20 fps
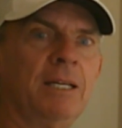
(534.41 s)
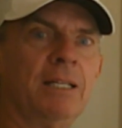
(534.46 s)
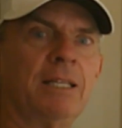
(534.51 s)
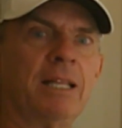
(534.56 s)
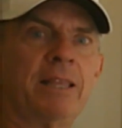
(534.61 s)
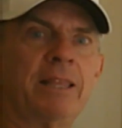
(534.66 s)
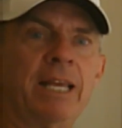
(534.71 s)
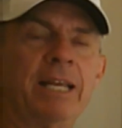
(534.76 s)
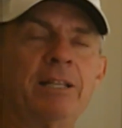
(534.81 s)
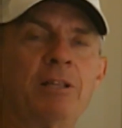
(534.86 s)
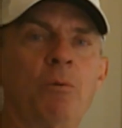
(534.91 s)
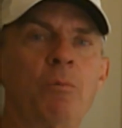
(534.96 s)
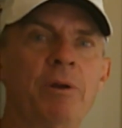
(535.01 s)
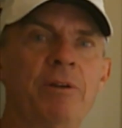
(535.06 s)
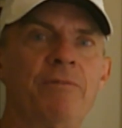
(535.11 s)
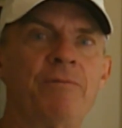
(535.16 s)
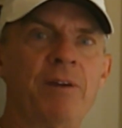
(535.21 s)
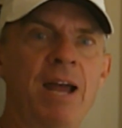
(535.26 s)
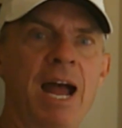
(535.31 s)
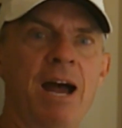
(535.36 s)
The thing that we
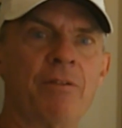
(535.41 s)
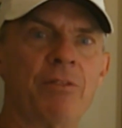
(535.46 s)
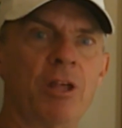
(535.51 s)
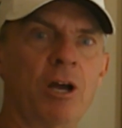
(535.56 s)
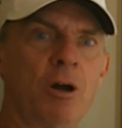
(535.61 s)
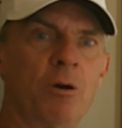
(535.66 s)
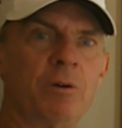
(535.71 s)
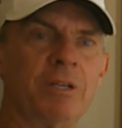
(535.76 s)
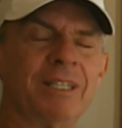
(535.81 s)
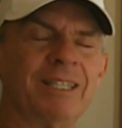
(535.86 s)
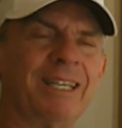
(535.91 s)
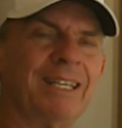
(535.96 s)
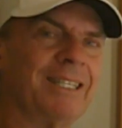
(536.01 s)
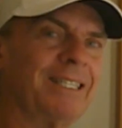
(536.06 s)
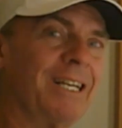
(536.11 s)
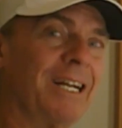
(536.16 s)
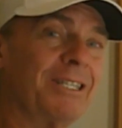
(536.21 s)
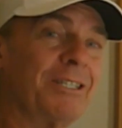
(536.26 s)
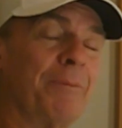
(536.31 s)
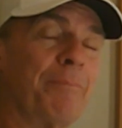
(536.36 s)
found, though, is it
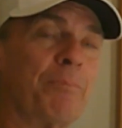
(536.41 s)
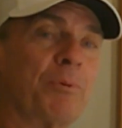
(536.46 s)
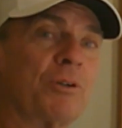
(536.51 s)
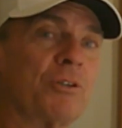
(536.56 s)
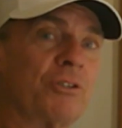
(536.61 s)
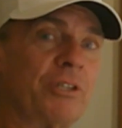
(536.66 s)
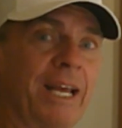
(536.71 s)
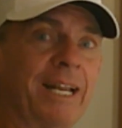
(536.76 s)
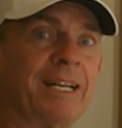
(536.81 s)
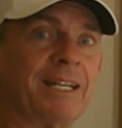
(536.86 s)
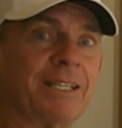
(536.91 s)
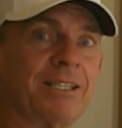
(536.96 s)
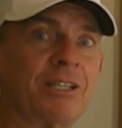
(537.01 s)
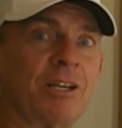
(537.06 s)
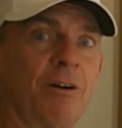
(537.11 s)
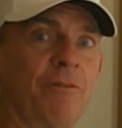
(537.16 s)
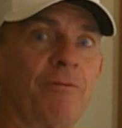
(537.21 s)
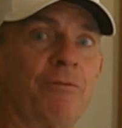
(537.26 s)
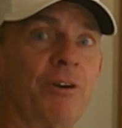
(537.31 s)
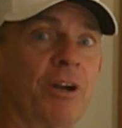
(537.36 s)
doesn't present
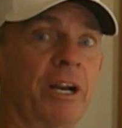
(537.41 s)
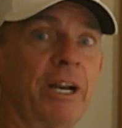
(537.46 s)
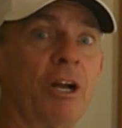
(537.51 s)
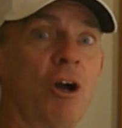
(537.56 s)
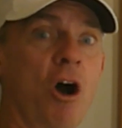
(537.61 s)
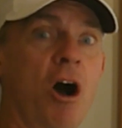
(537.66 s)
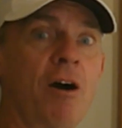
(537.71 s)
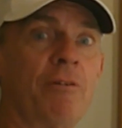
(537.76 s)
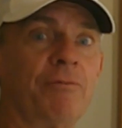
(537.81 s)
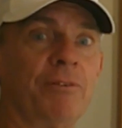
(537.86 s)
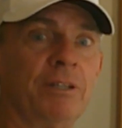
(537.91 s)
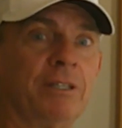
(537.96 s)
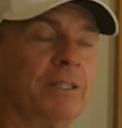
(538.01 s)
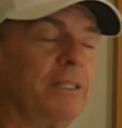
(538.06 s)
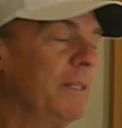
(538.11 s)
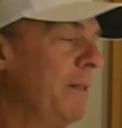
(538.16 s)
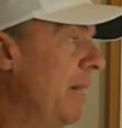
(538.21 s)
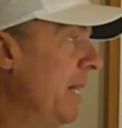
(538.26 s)
itself very often